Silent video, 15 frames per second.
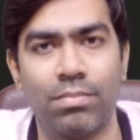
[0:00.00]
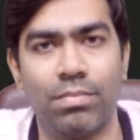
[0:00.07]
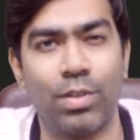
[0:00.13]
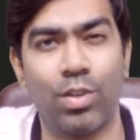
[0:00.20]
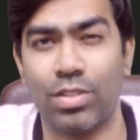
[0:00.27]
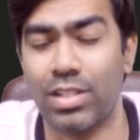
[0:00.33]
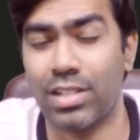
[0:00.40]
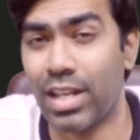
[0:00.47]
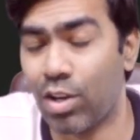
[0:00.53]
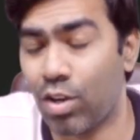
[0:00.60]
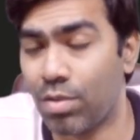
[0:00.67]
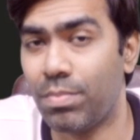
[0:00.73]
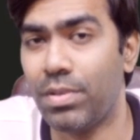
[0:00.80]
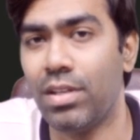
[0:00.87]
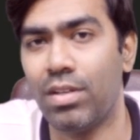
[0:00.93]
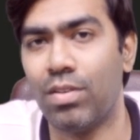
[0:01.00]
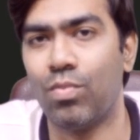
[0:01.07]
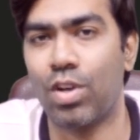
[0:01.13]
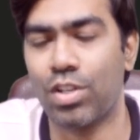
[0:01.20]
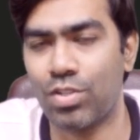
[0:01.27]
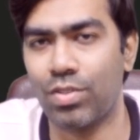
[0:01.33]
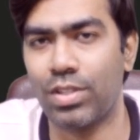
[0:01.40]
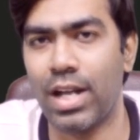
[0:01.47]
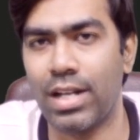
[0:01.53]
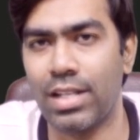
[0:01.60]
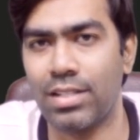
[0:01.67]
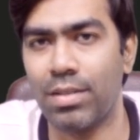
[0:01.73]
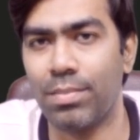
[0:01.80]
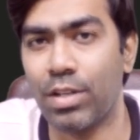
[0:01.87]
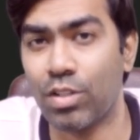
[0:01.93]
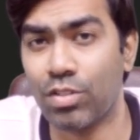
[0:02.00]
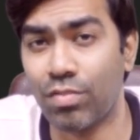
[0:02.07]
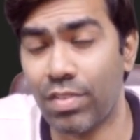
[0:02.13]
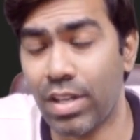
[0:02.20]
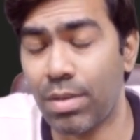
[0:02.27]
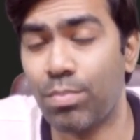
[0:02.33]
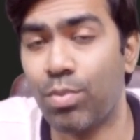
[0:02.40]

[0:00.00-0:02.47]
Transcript: because it cannot be washed out that easily because of very